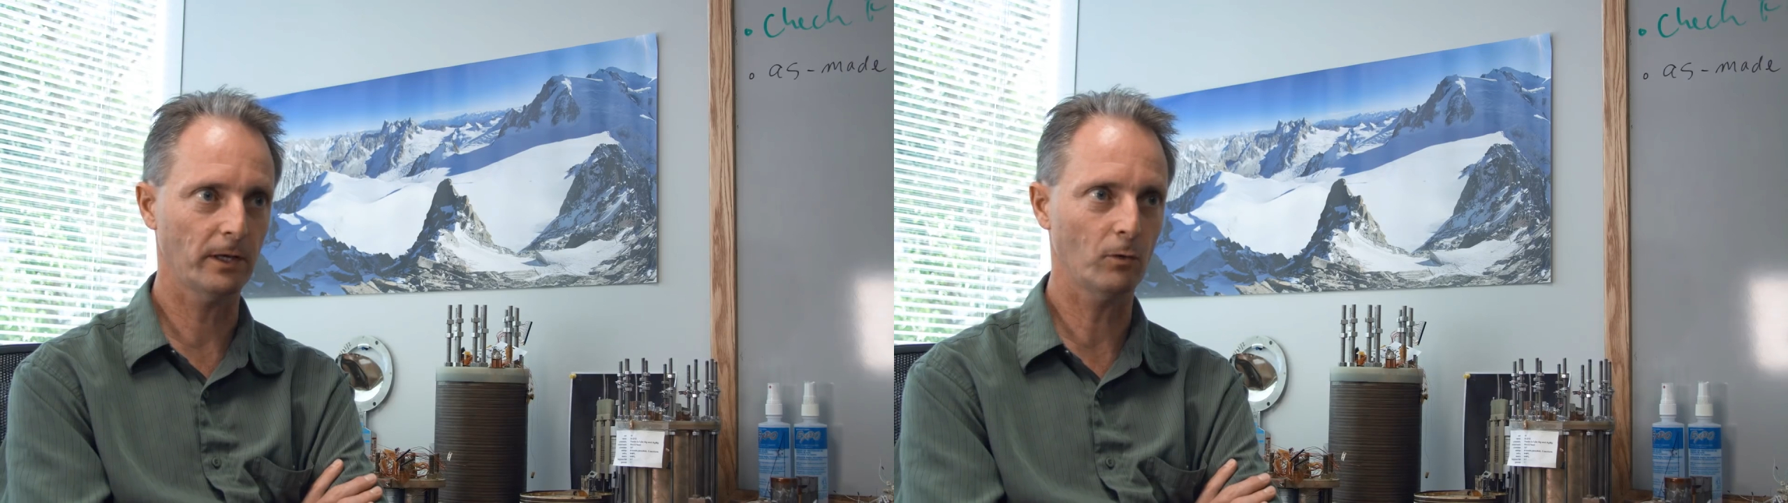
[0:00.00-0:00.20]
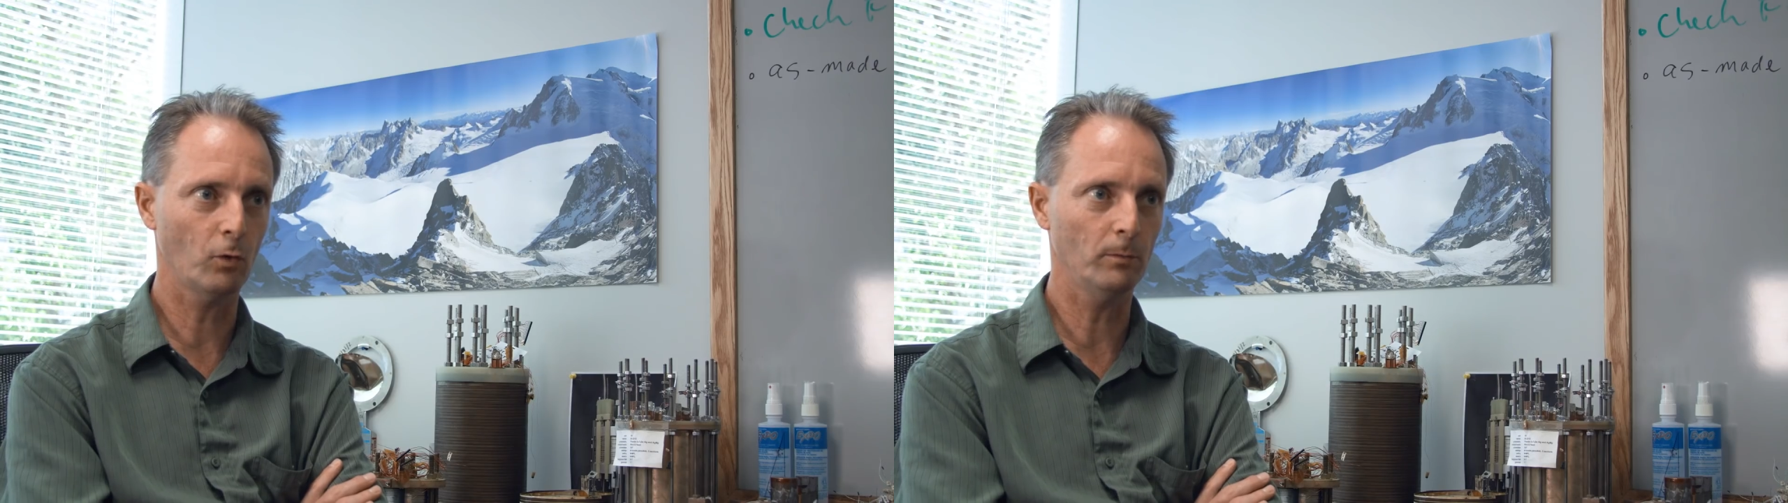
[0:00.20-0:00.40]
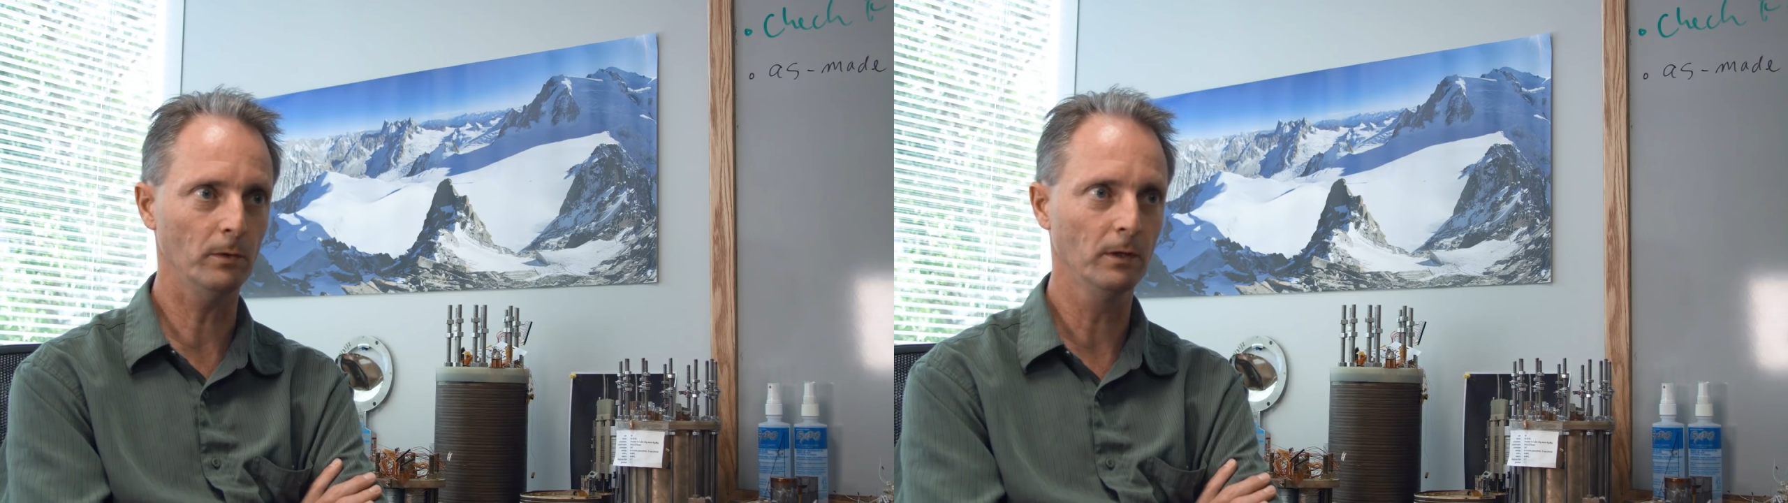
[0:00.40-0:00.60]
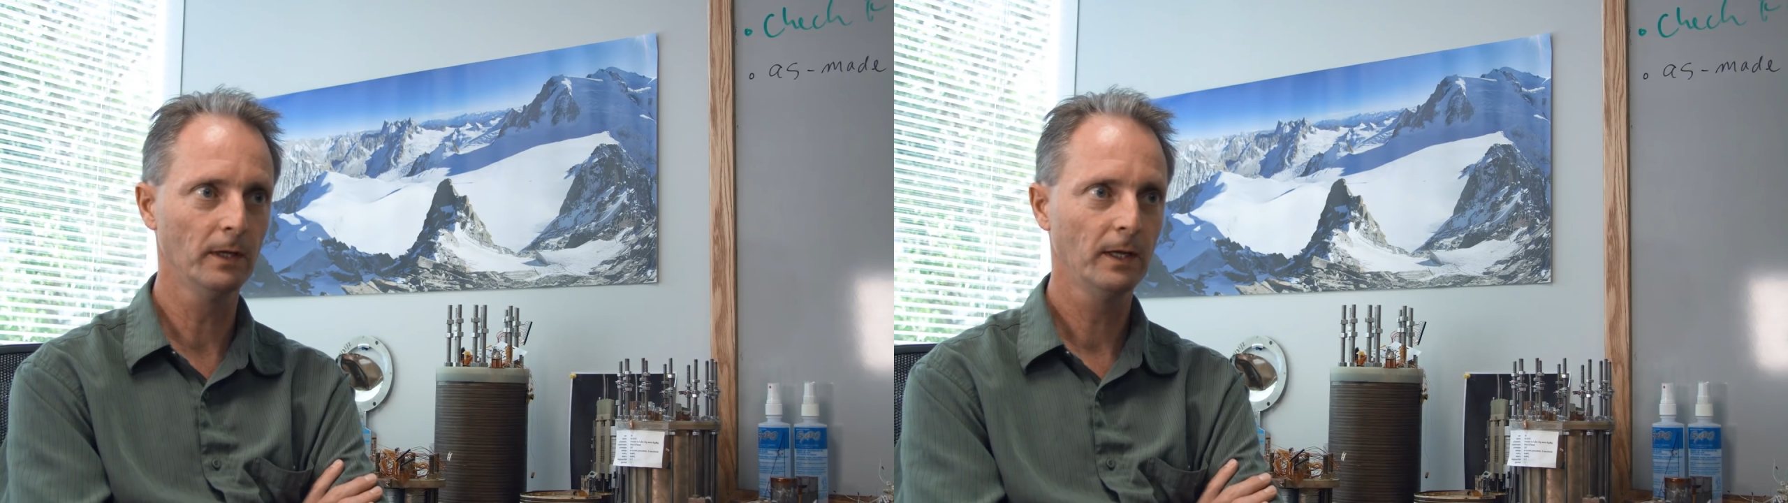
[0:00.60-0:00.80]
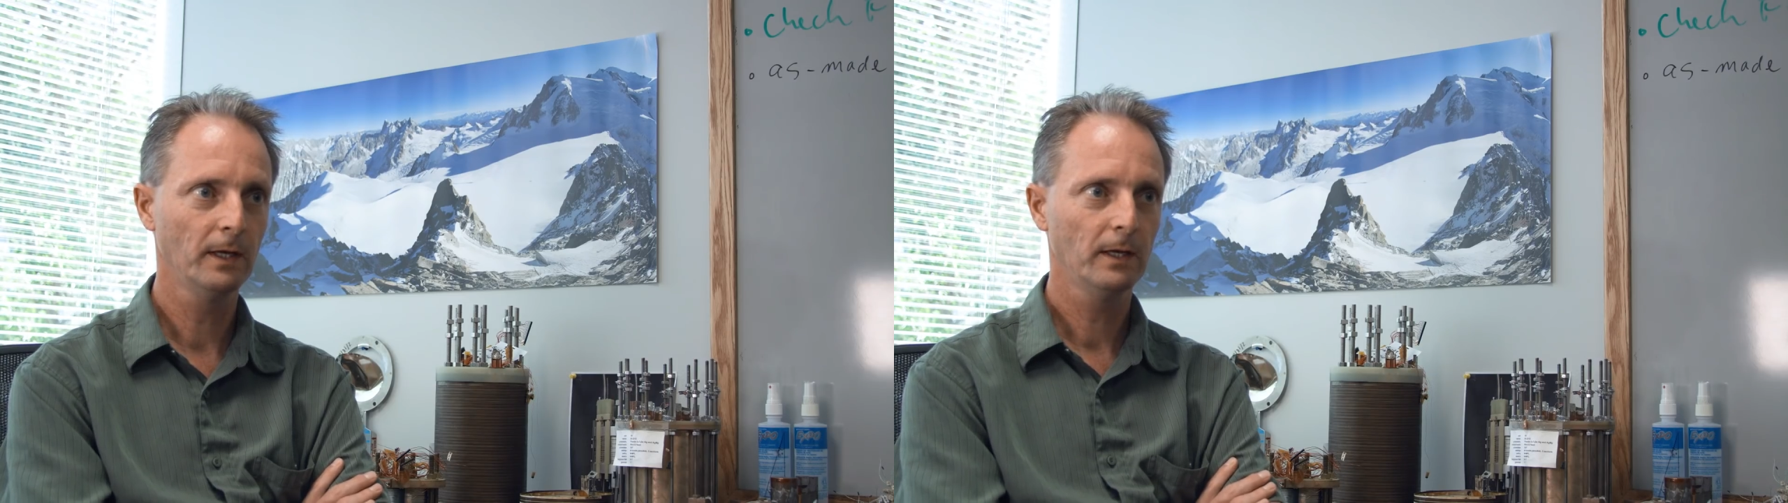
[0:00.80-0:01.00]
than normal.
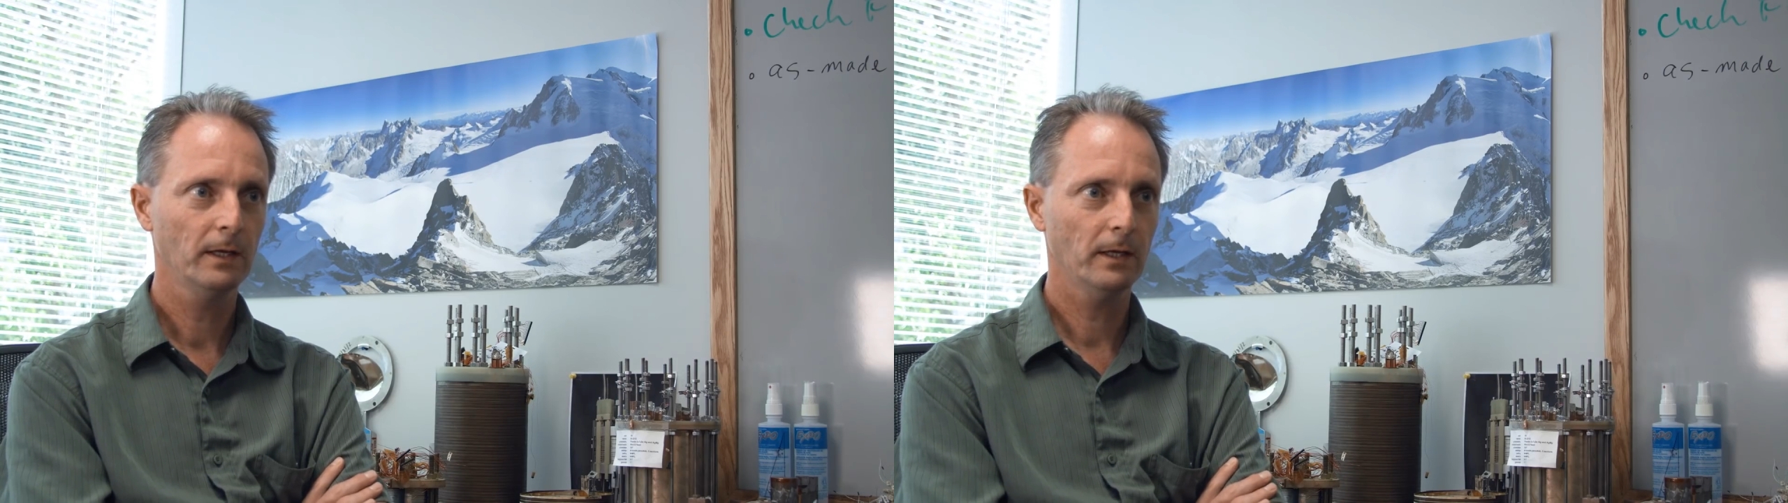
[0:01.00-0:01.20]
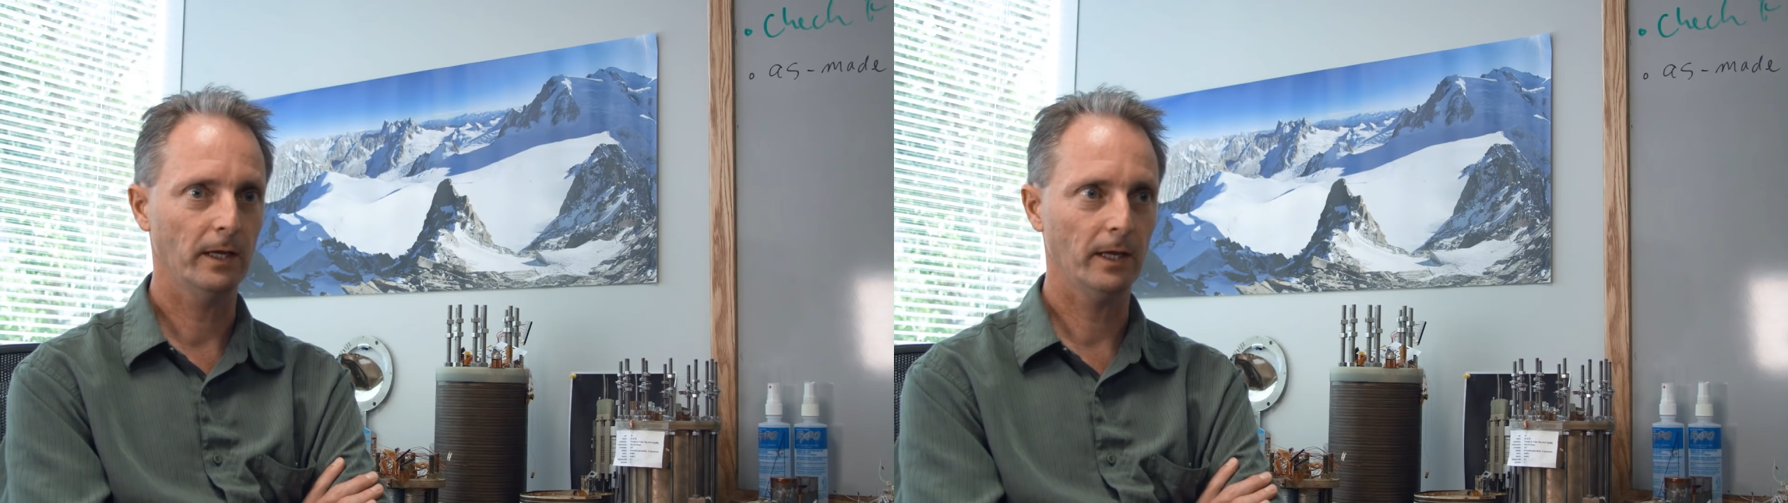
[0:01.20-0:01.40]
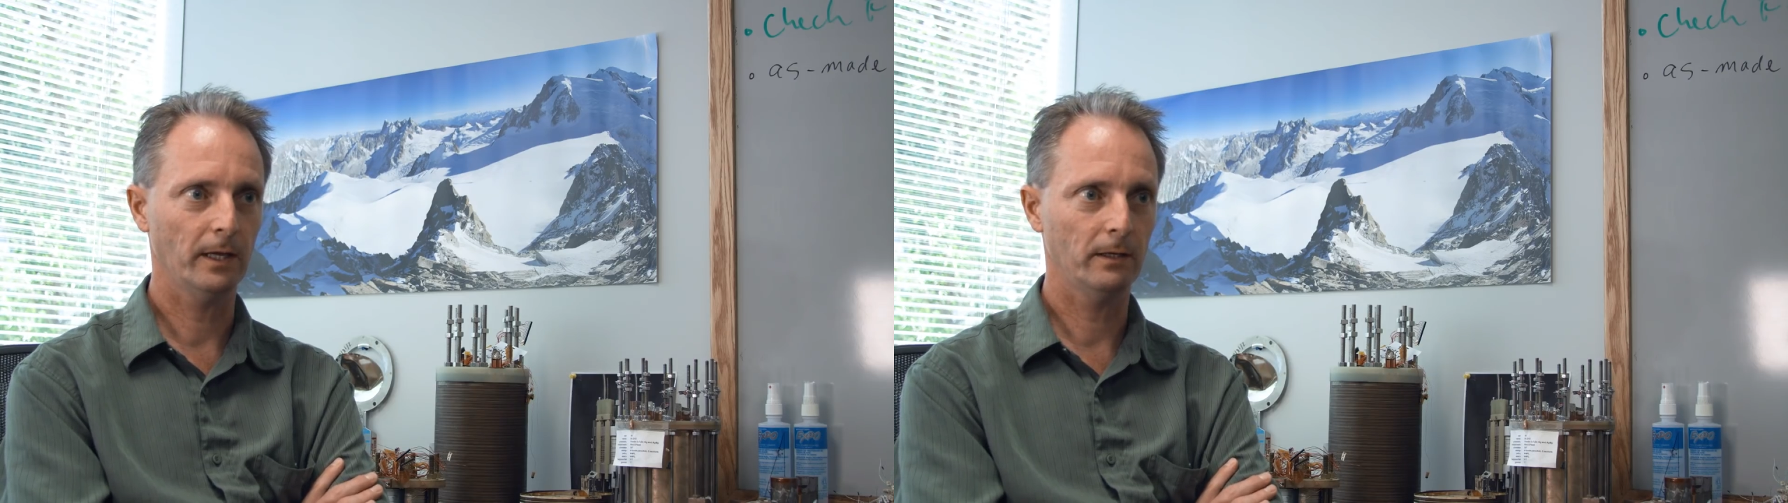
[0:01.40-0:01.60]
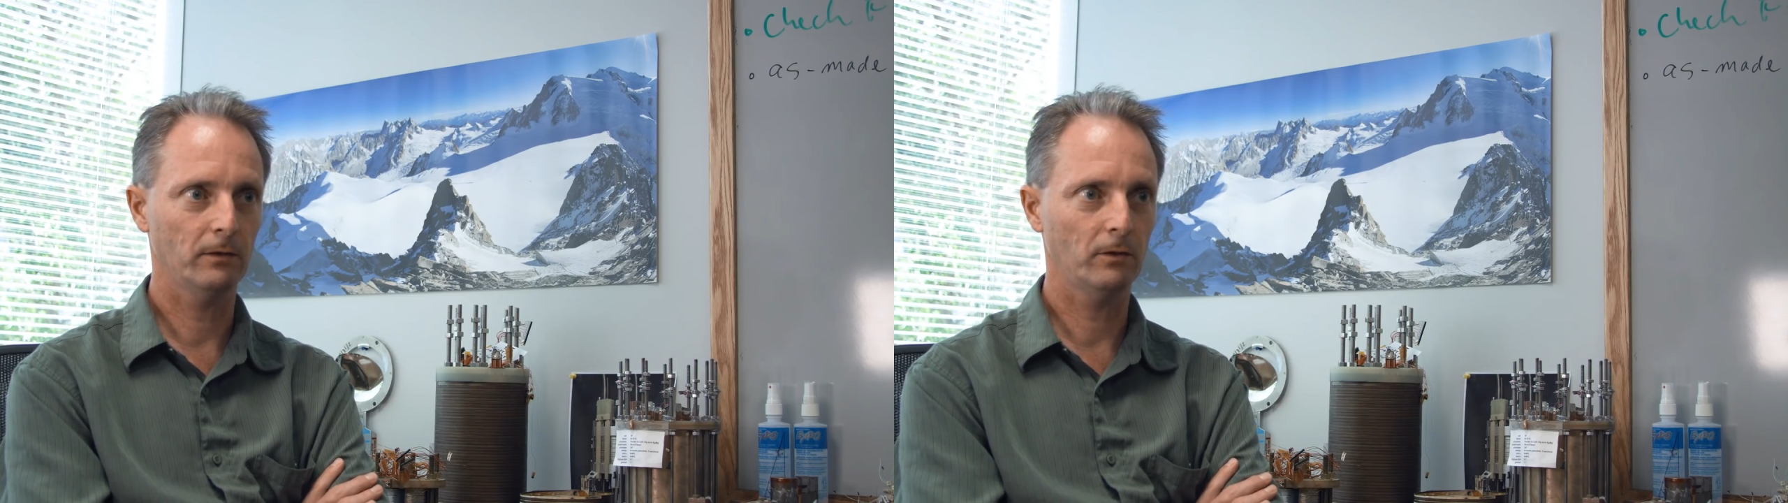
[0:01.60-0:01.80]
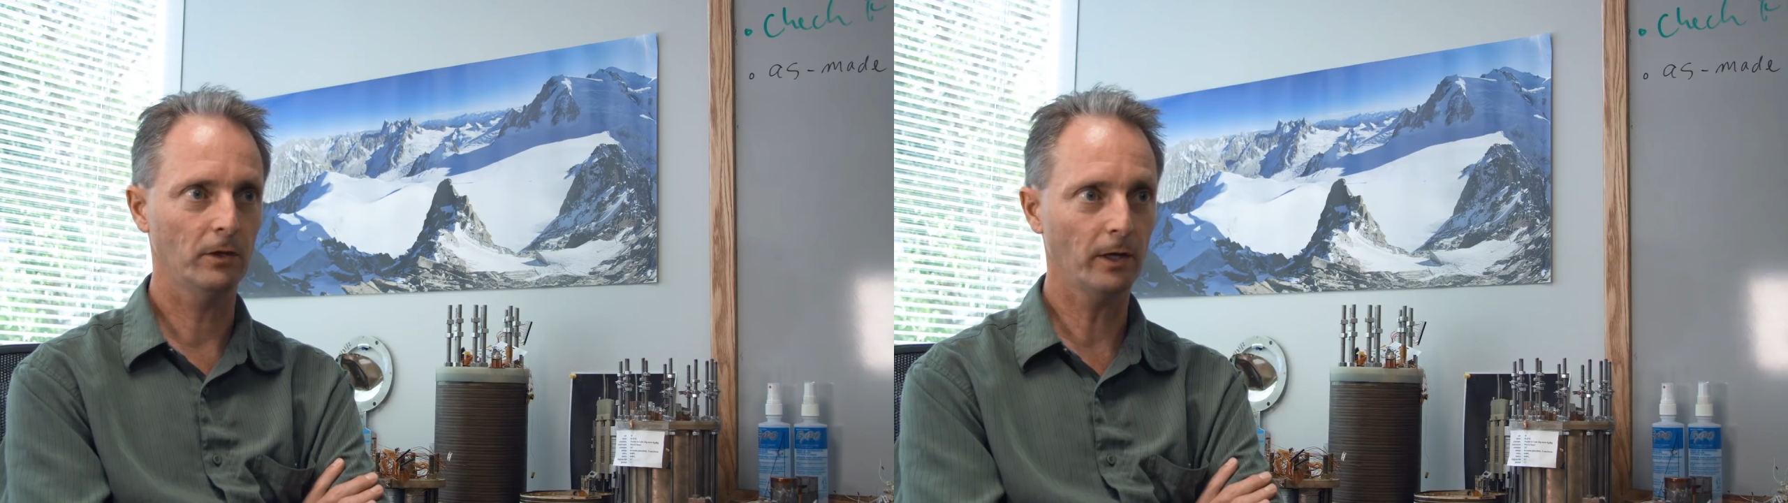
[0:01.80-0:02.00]
And